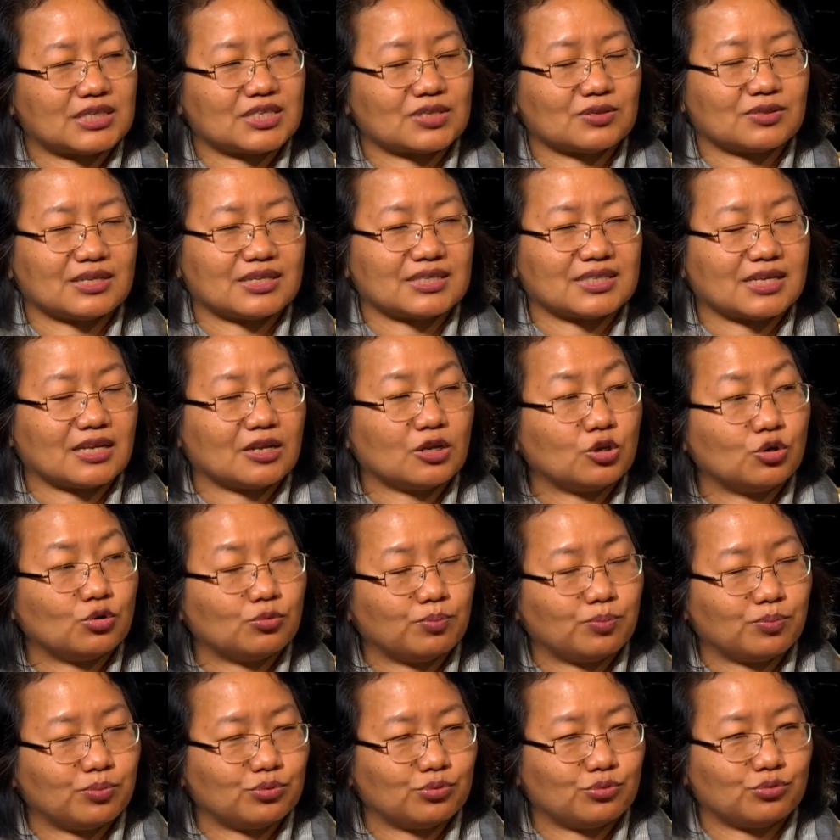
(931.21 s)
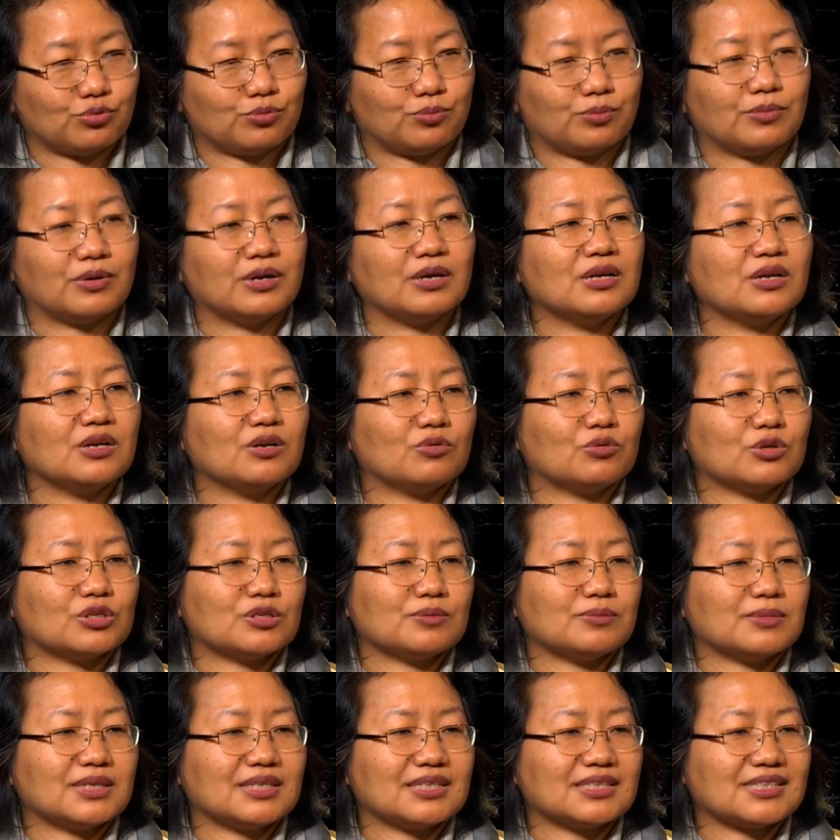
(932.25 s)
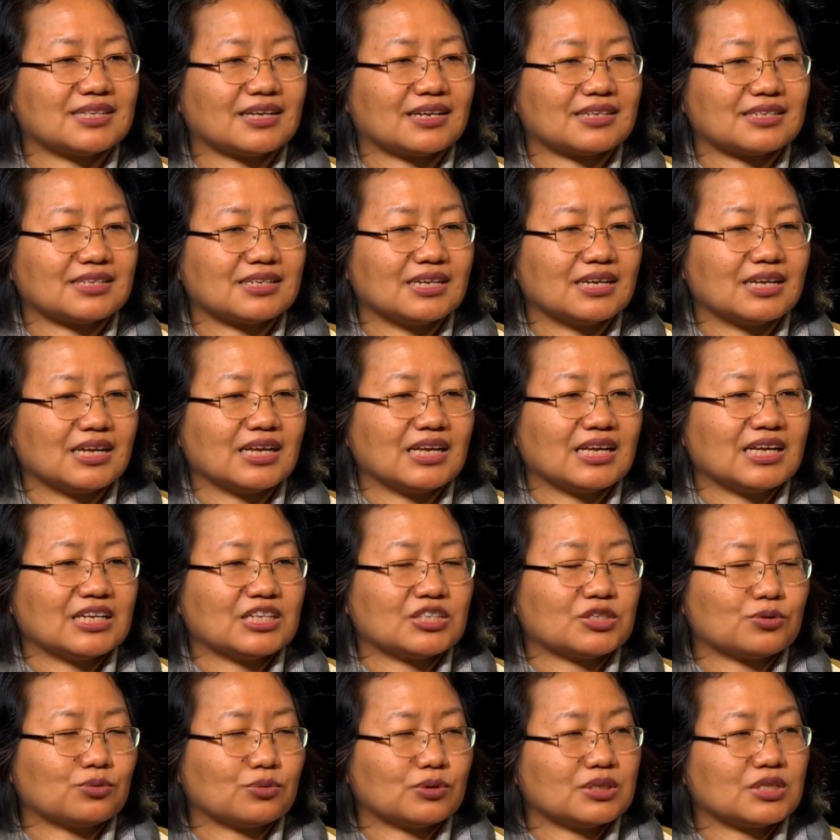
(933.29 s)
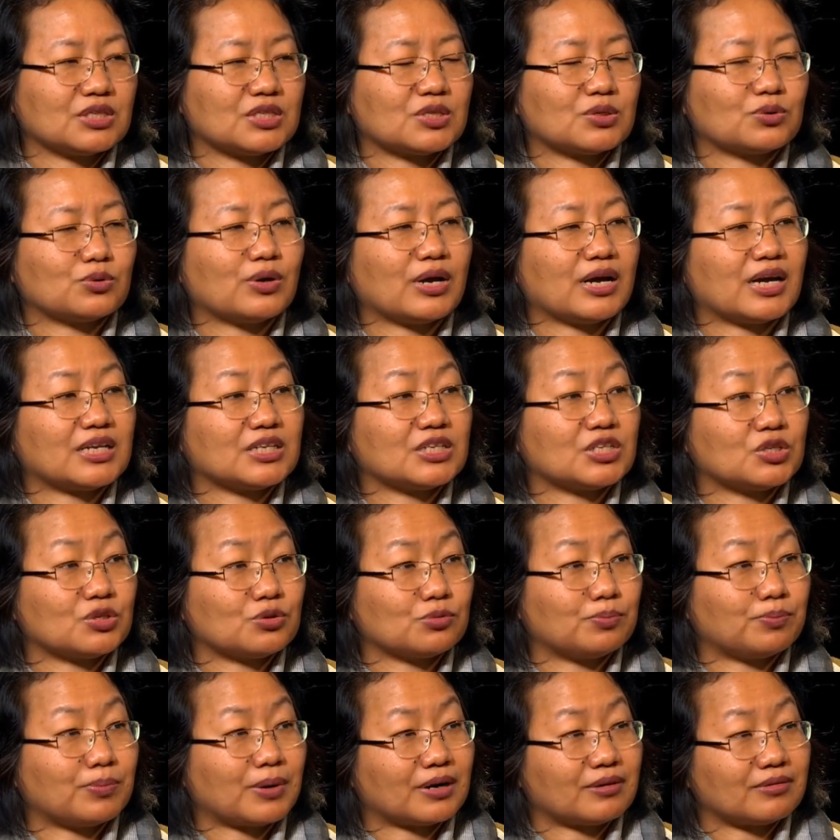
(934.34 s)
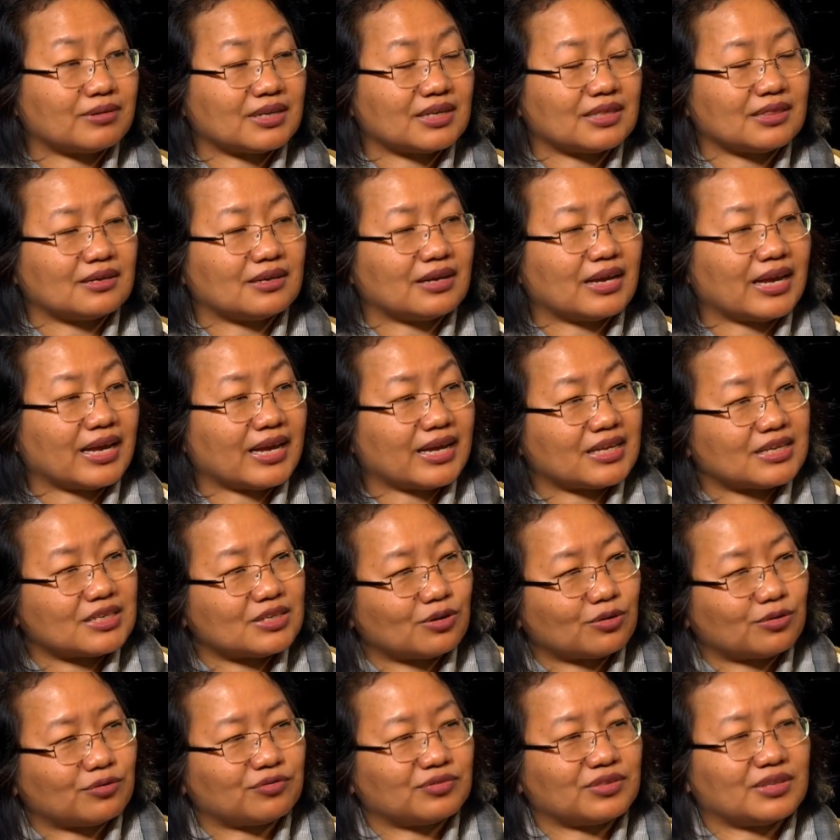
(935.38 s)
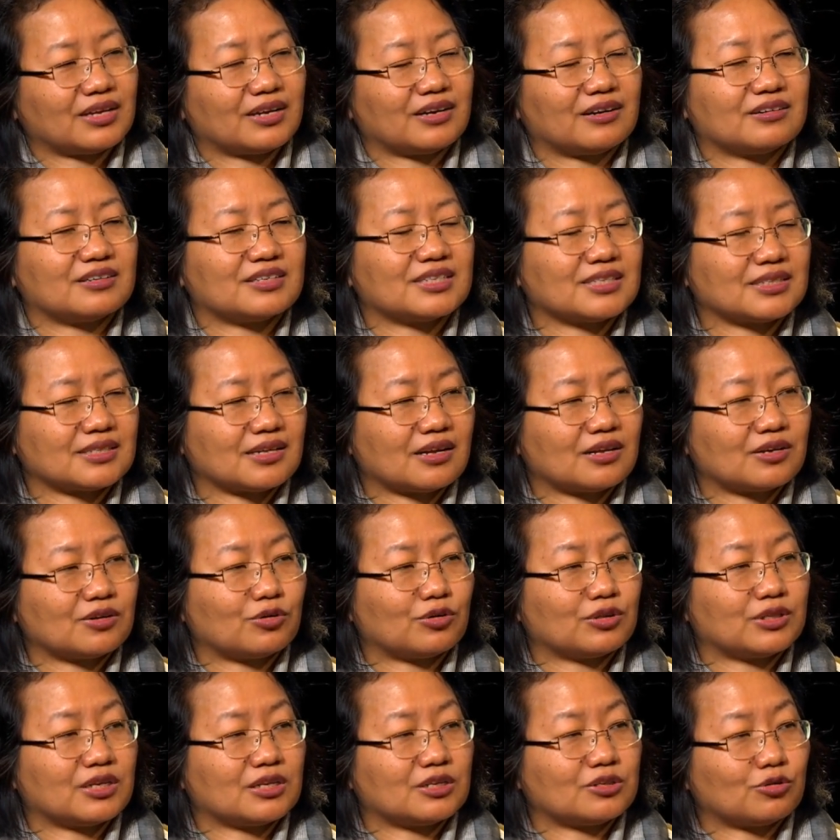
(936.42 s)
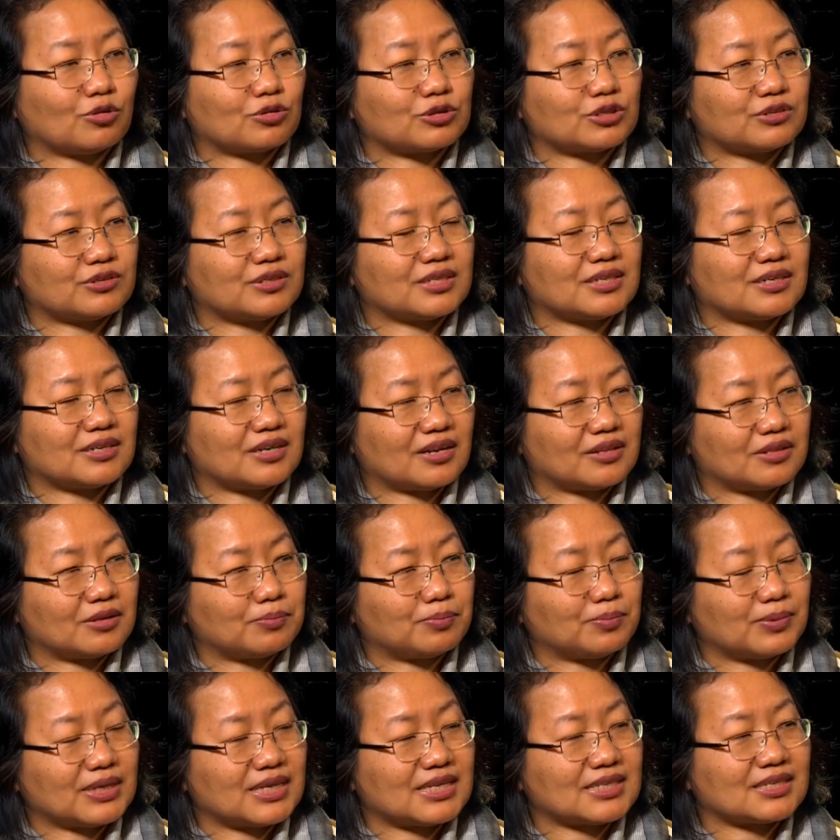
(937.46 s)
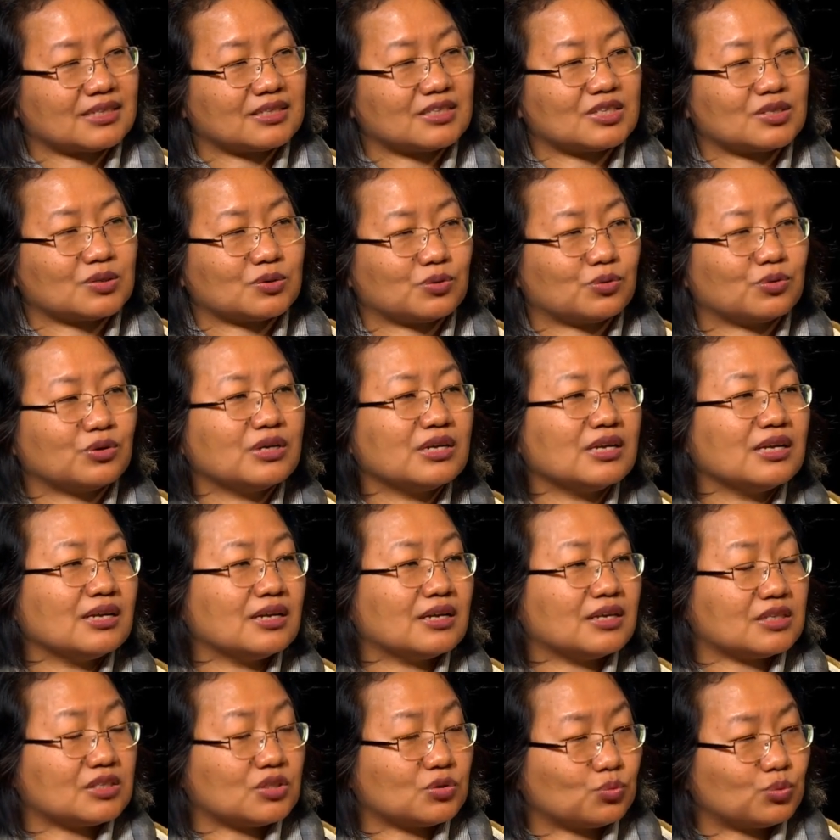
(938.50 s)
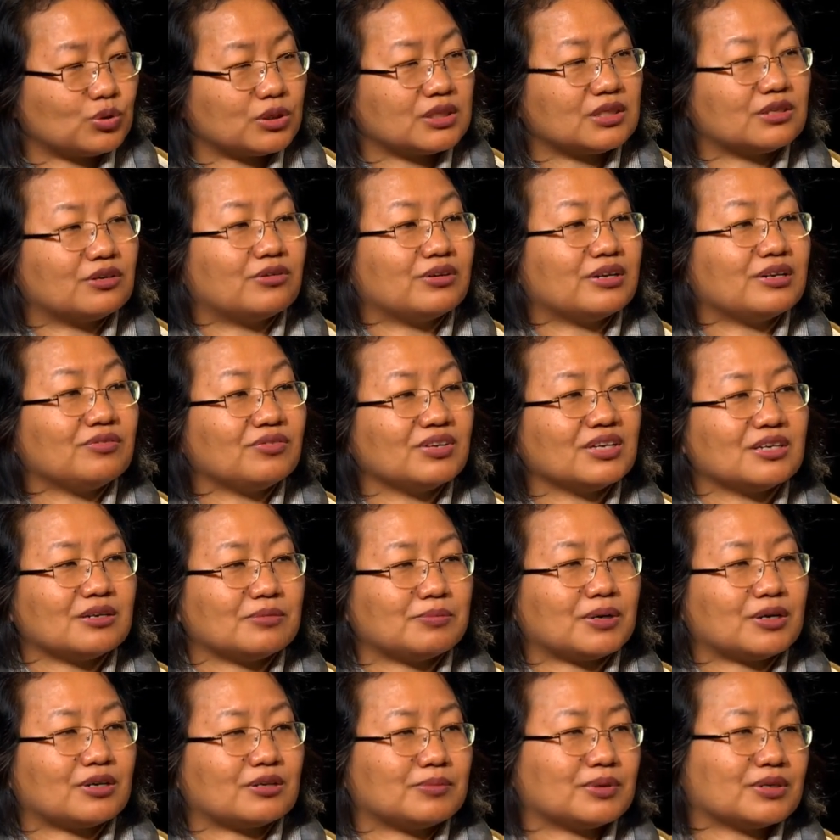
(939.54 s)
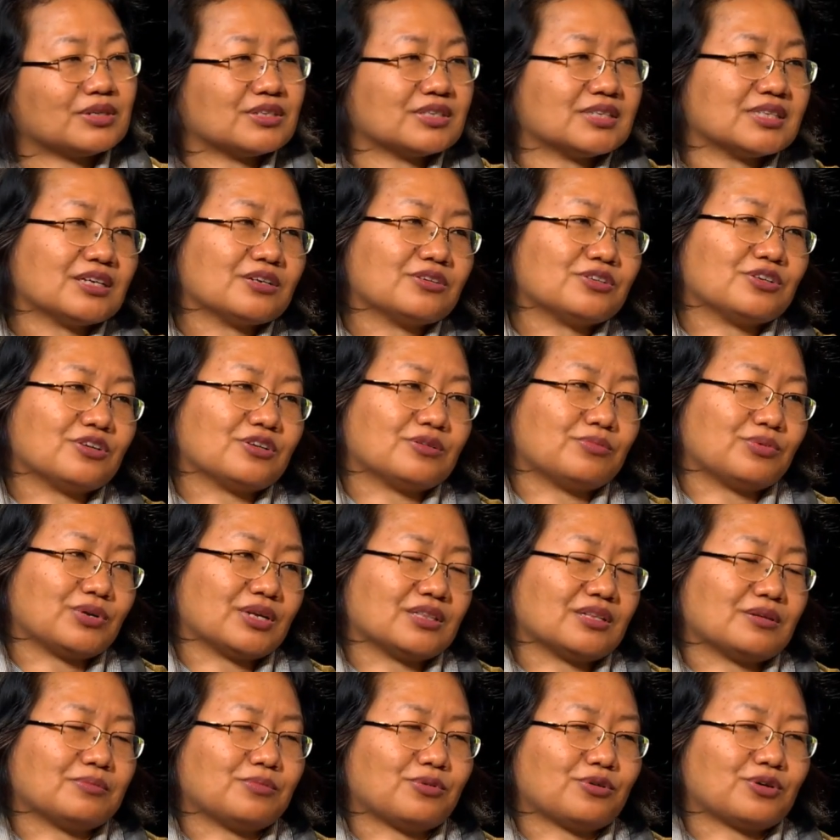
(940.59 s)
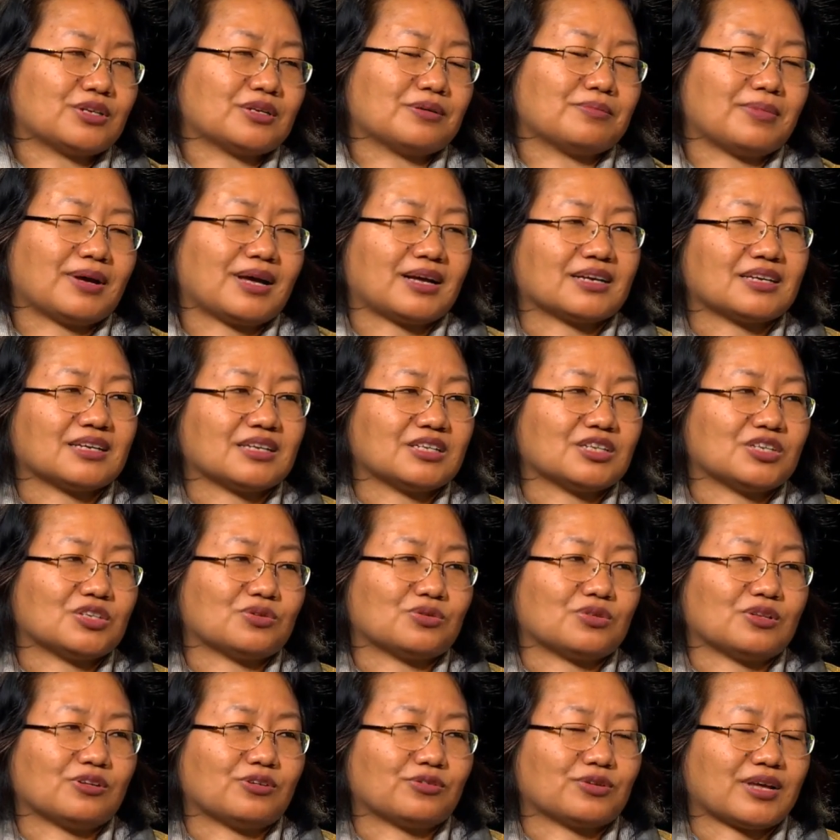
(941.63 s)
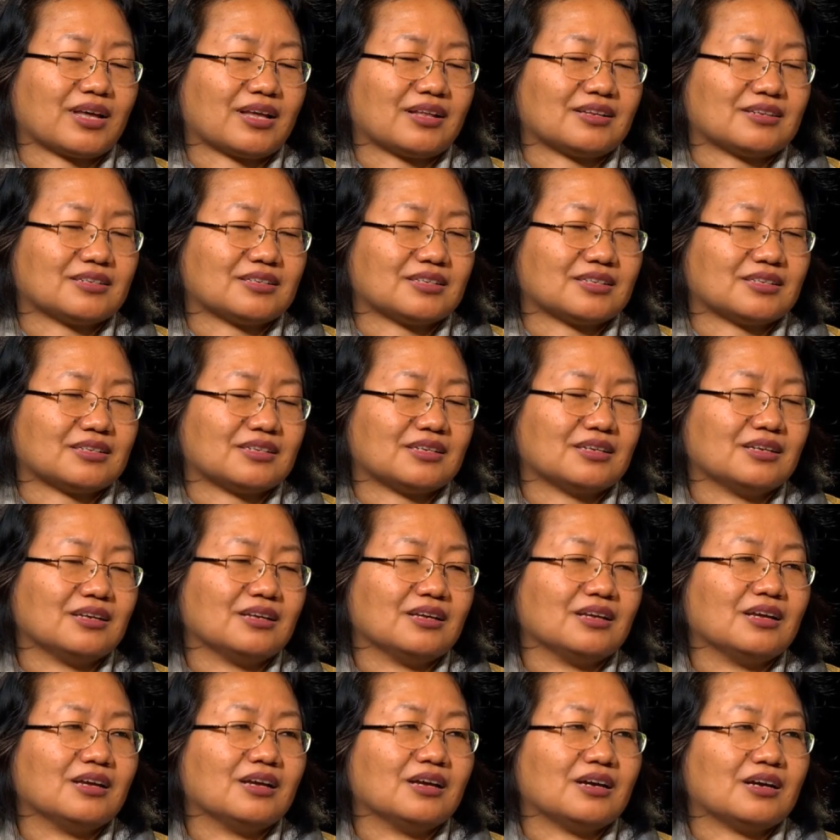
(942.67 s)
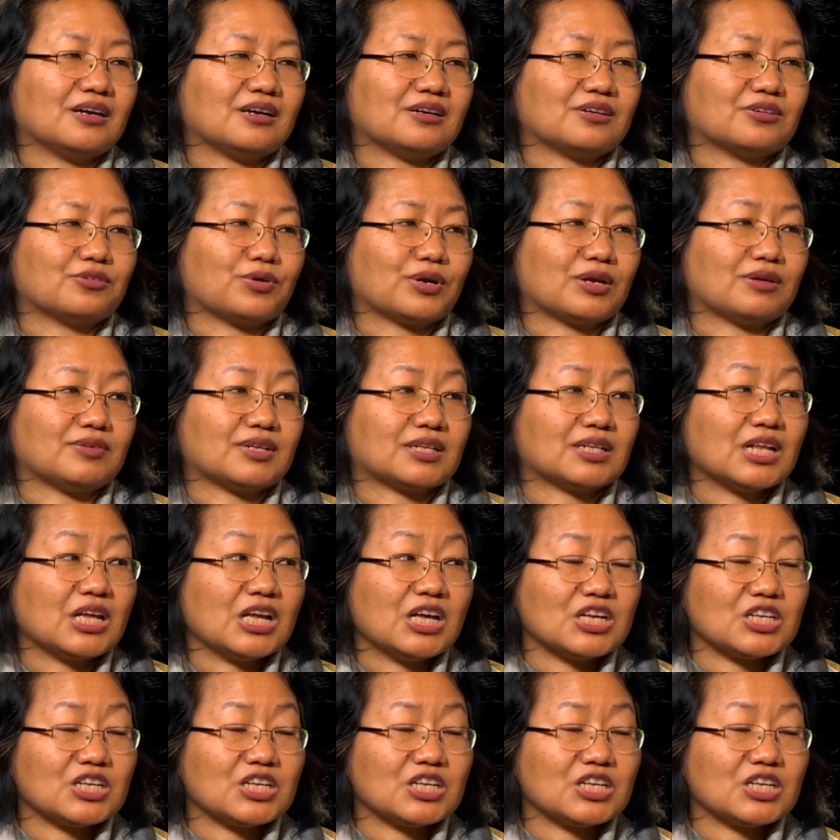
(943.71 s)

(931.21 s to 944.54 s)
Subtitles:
So they say lupum, which means that so-and-so had to bury the head of their son or their daughter in another place, and so it's worth grieving about because they could not bring the body back into the locality graveyard.